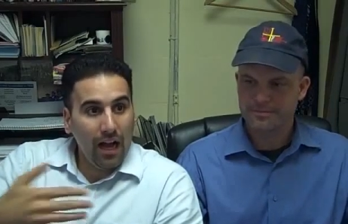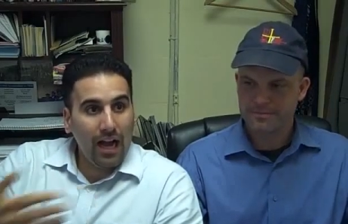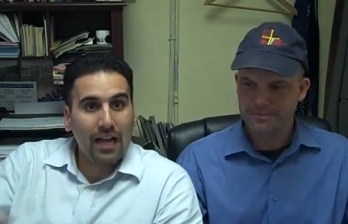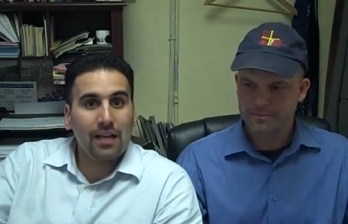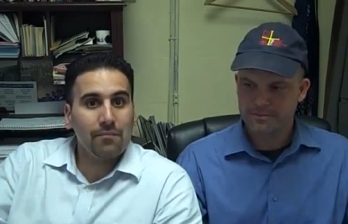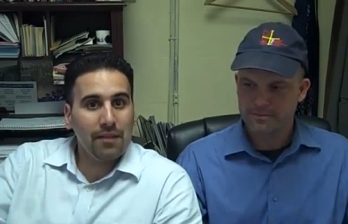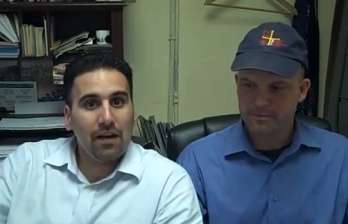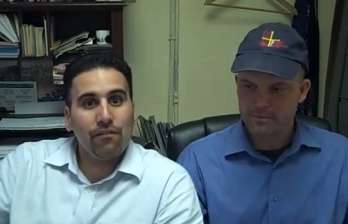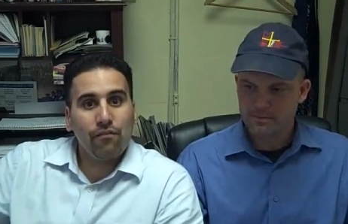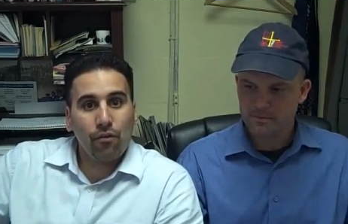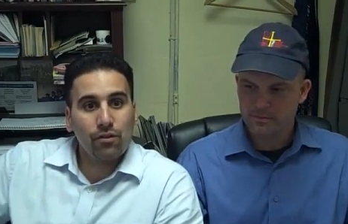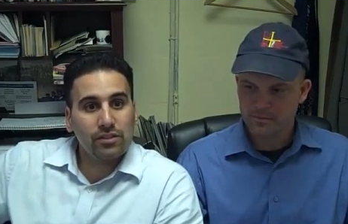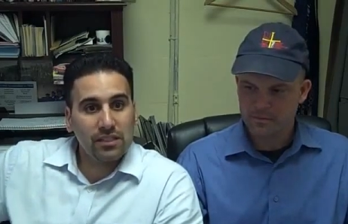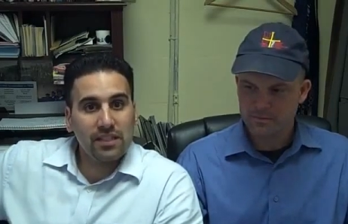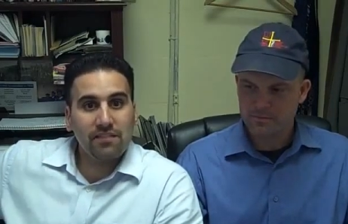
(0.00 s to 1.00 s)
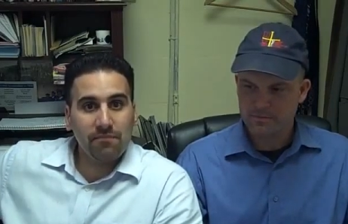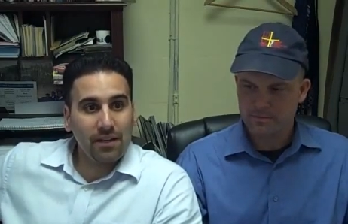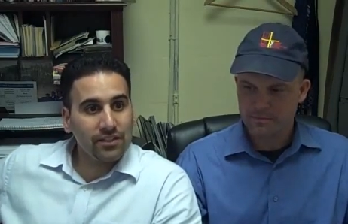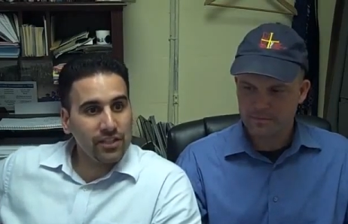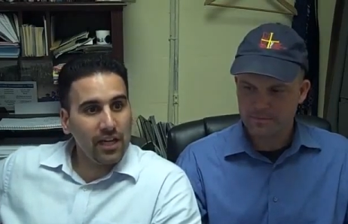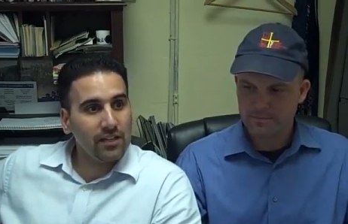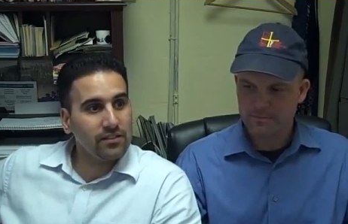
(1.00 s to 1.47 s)
Speaker 1: I am now forced to leave
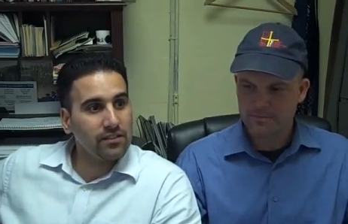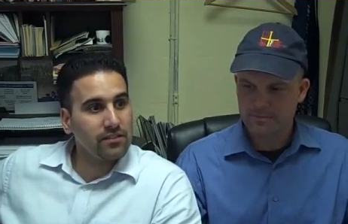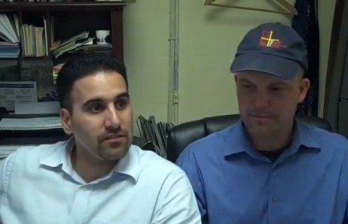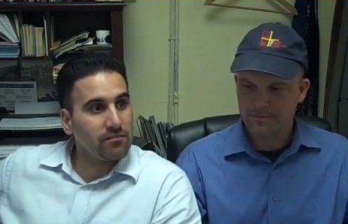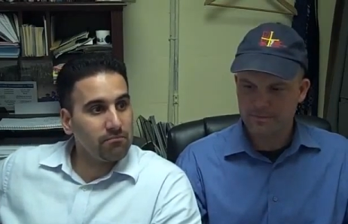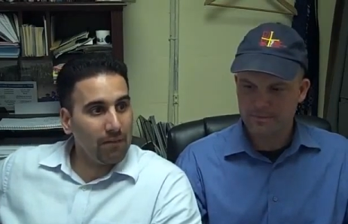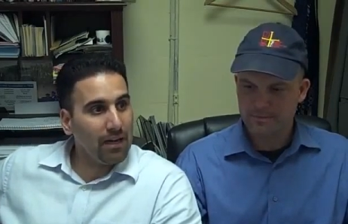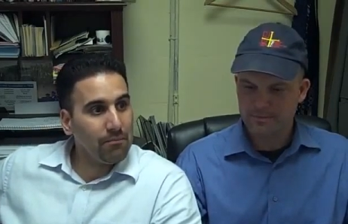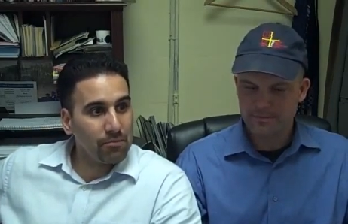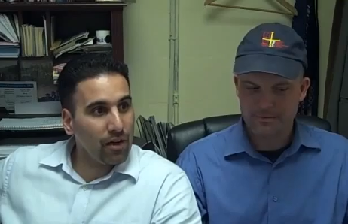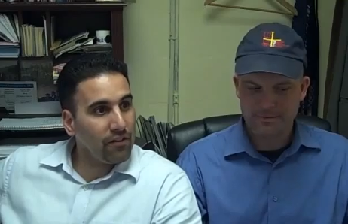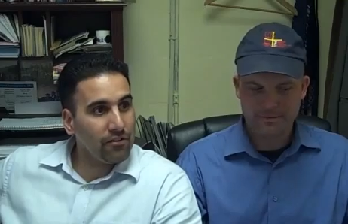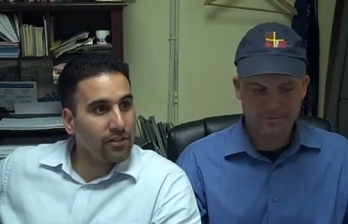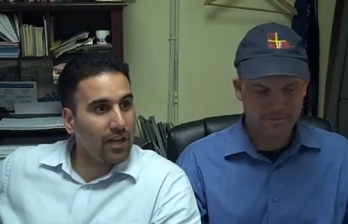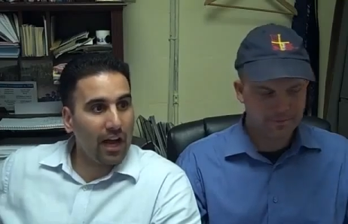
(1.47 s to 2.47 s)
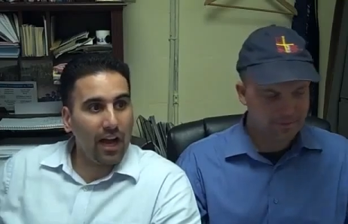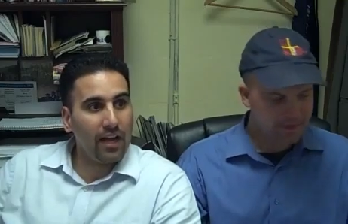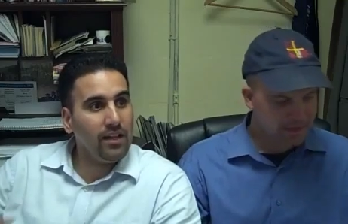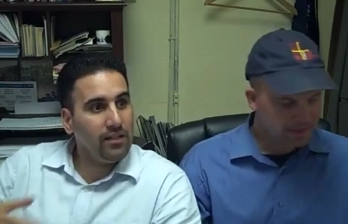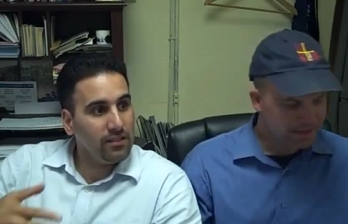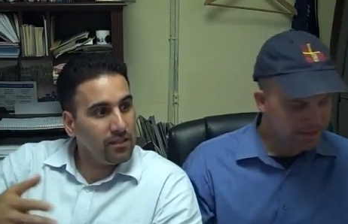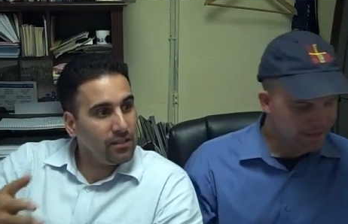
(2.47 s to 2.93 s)
my childhood. My brother and
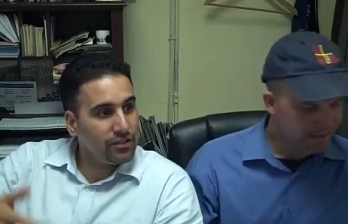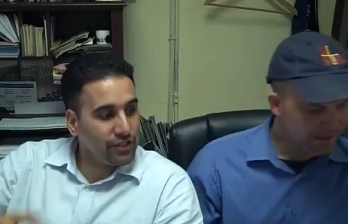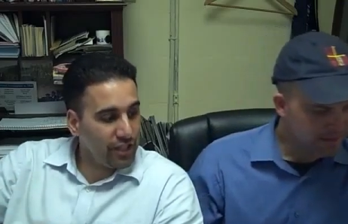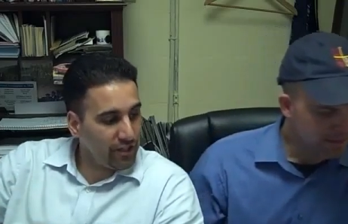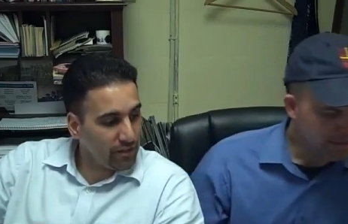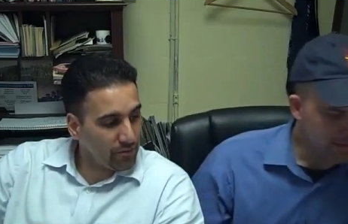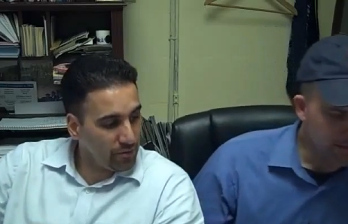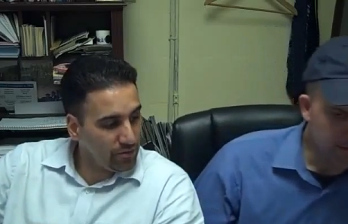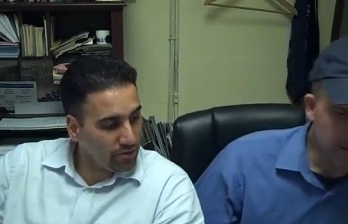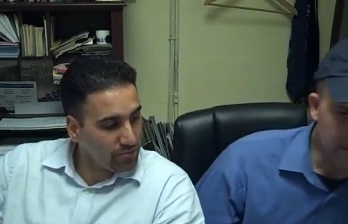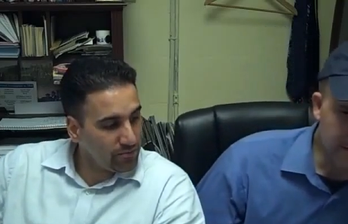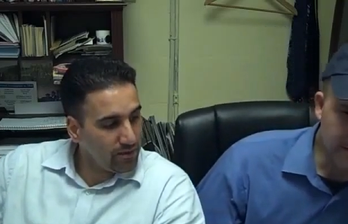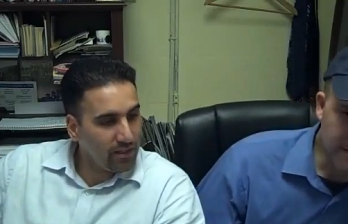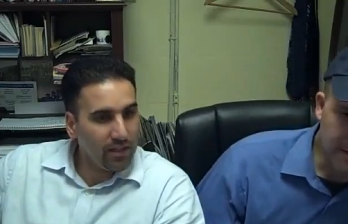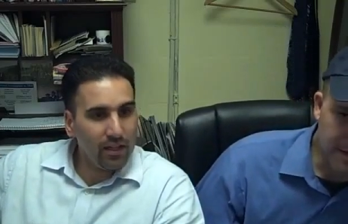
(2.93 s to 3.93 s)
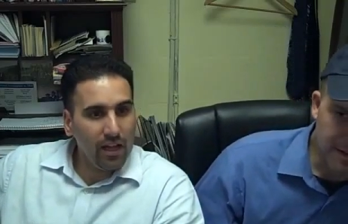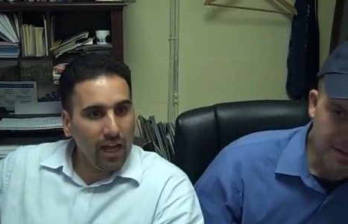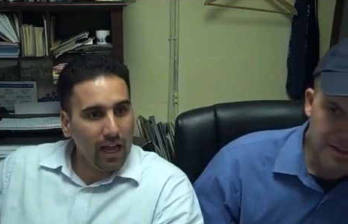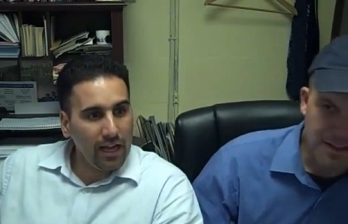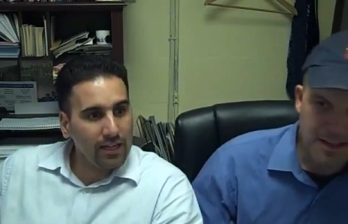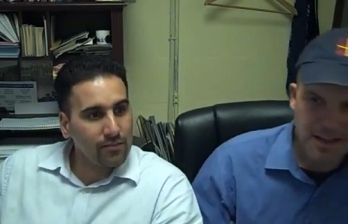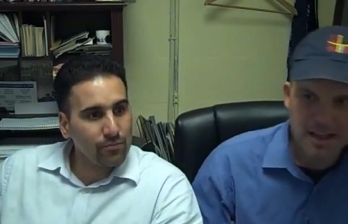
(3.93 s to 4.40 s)
I shared a room,
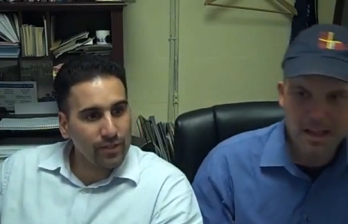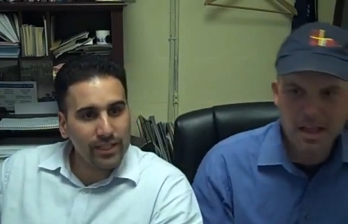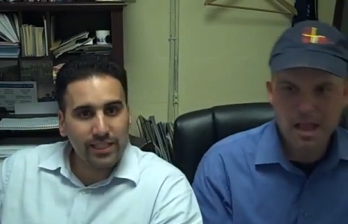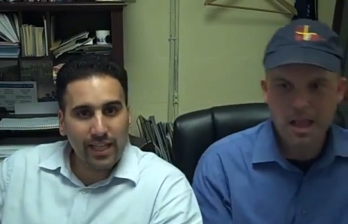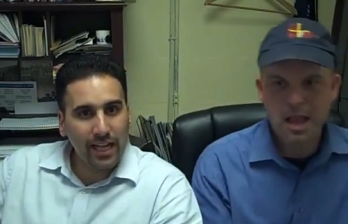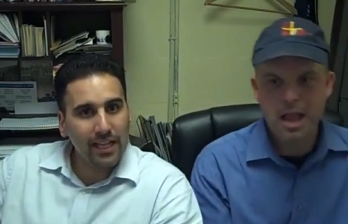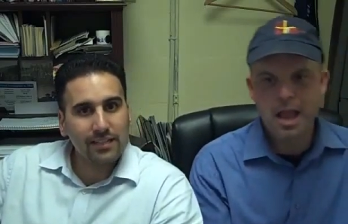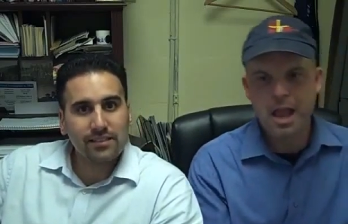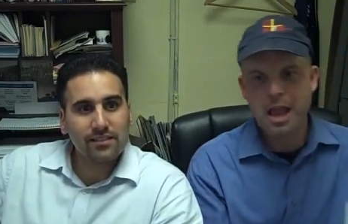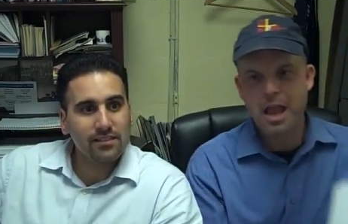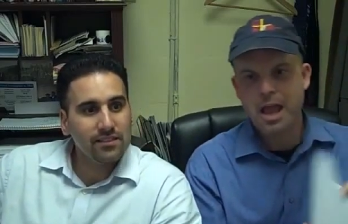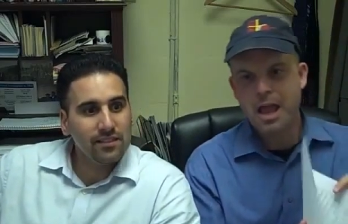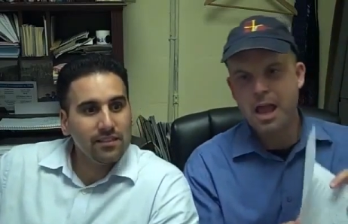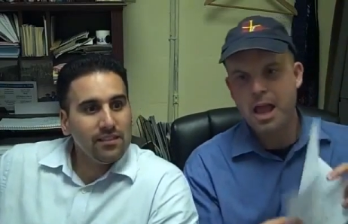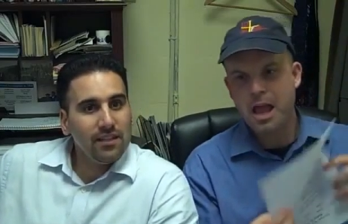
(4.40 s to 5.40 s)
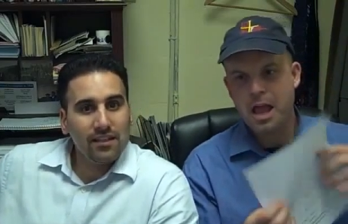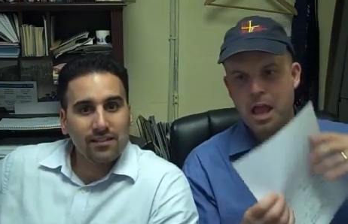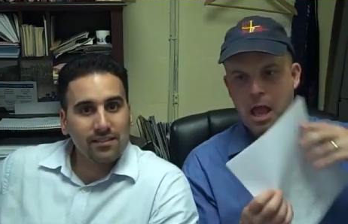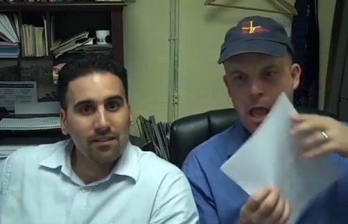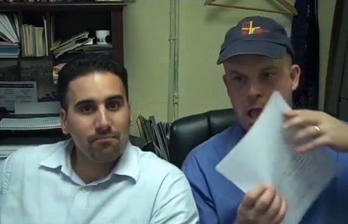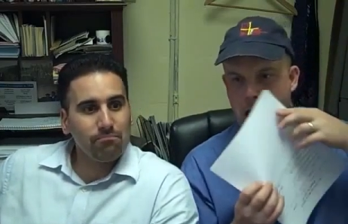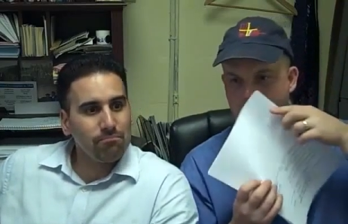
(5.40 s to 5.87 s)
and we danced
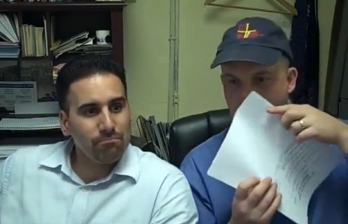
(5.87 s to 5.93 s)
to